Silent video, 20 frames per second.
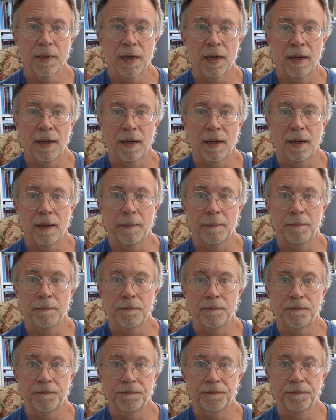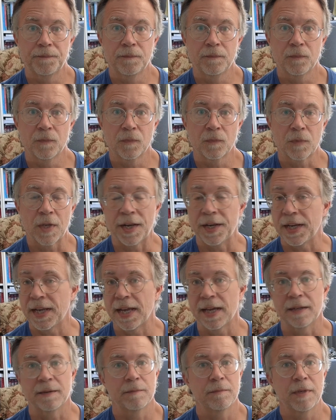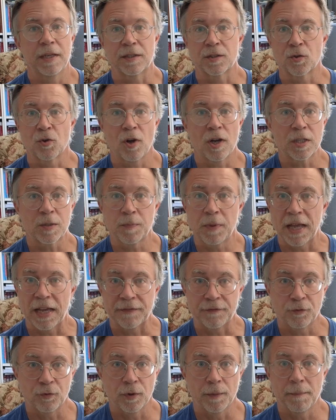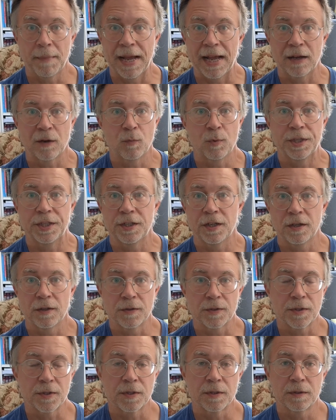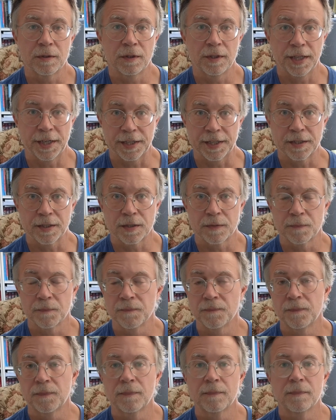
And again, it's cross-platform, Mac, Windows, Linux.